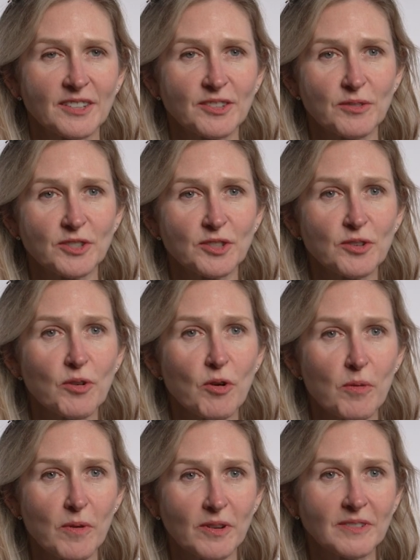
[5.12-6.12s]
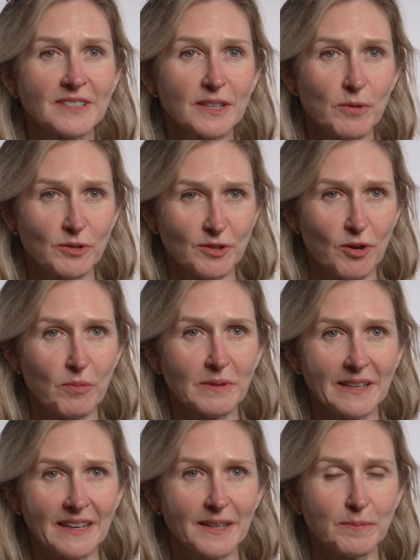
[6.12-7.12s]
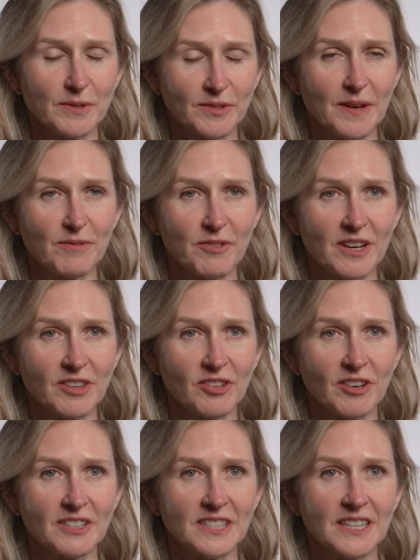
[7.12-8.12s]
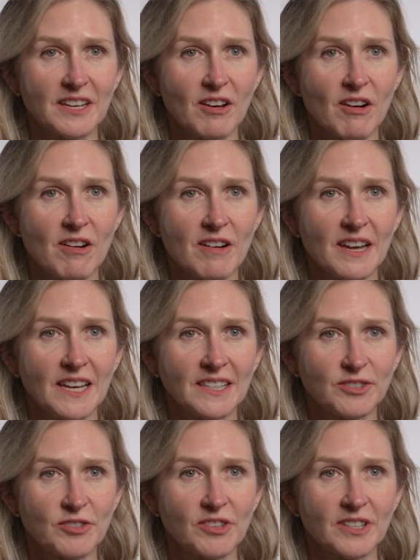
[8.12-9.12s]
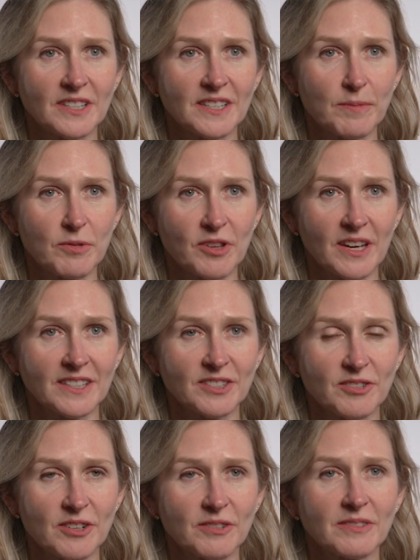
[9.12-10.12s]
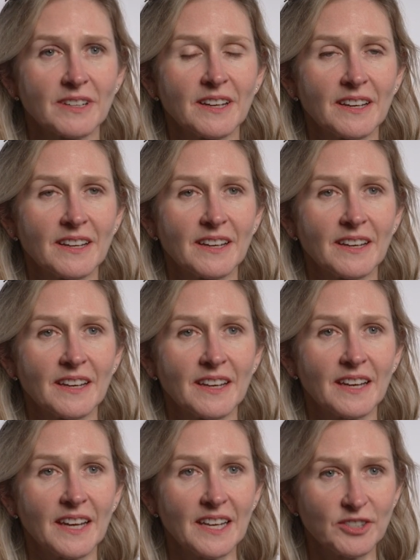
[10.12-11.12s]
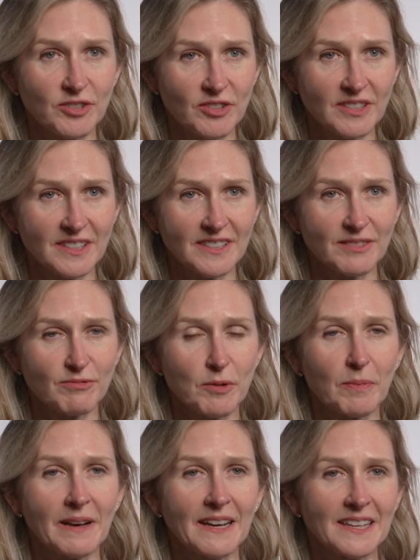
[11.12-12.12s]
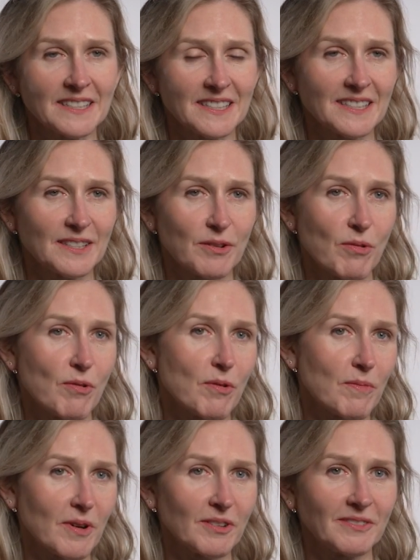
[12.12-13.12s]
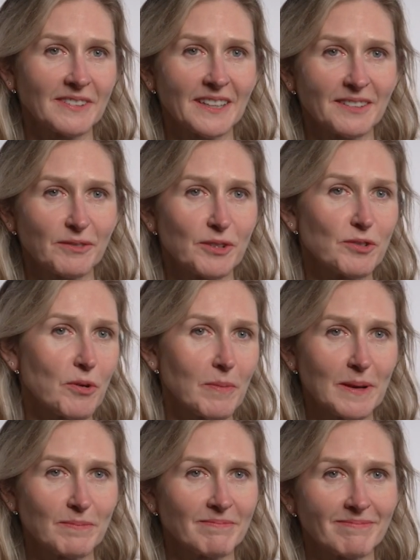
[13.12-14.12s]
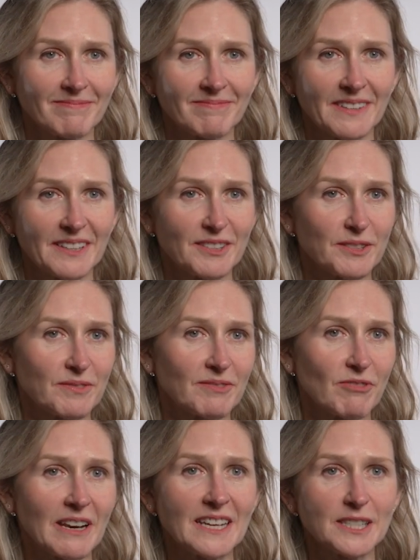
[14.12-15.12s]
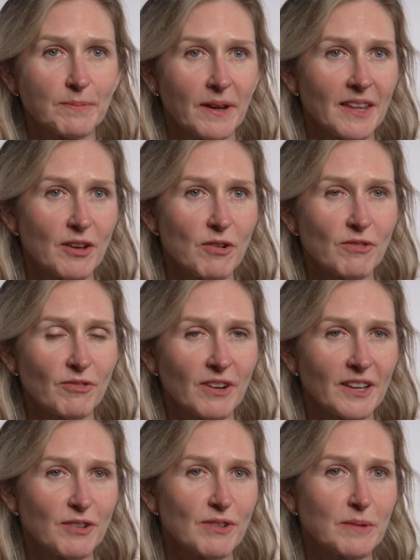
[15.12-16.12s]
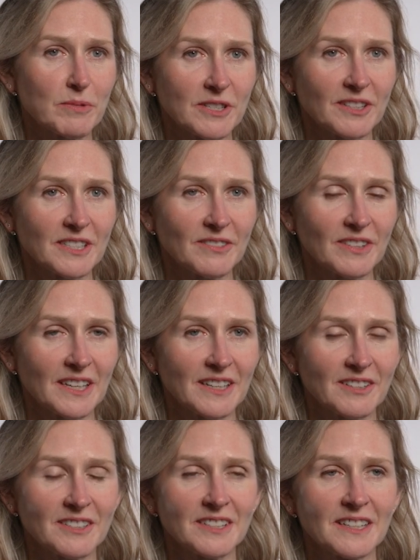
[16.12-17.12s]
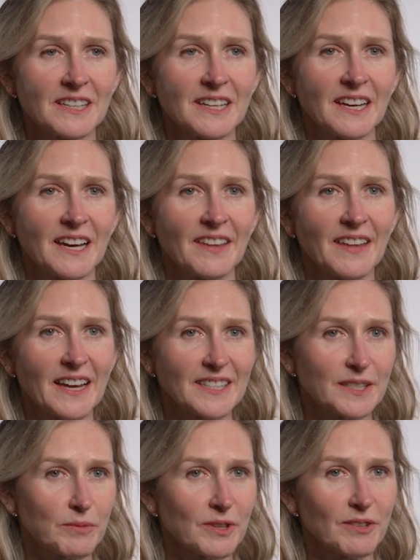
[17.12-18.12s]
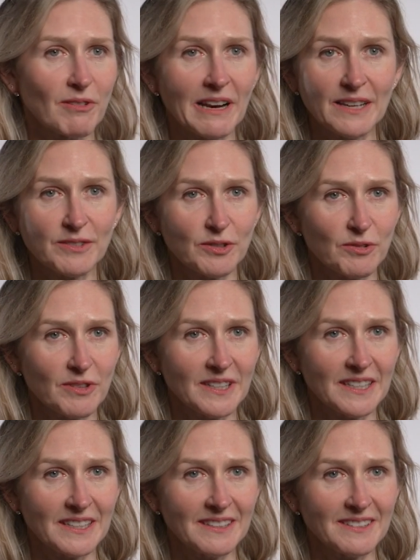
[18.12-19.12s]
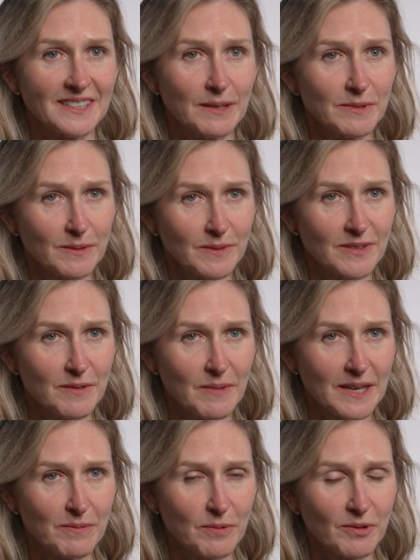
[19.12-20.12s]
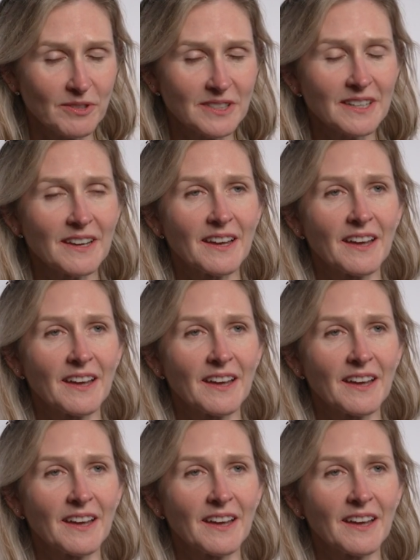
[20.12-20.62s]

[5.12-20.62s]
So the two hormones that are most commonly prescribed for HRT are estrogen and progesterone. Estrogen replaces the hormone that normally is released by the ovary in your reproductive years, and that's the one that relieves all the symptoms of the menopause.